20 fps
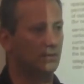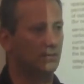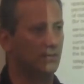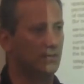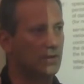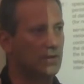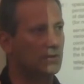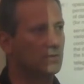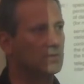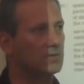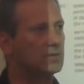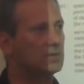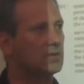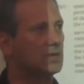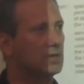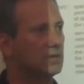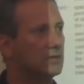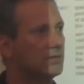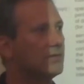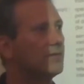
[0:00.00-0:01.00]
frequency
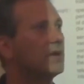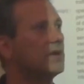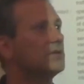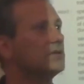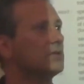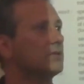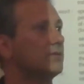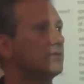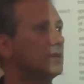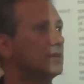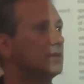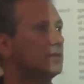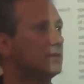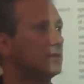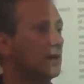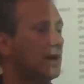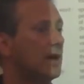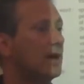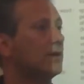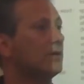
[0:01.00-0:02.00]
and the phase of the
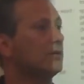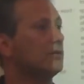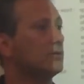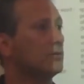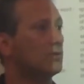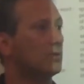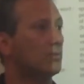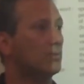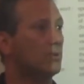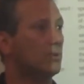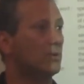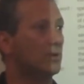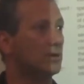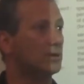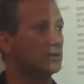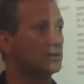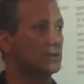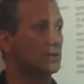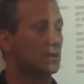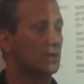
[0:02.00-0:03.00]
INQ
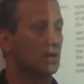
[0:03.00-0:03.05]
components.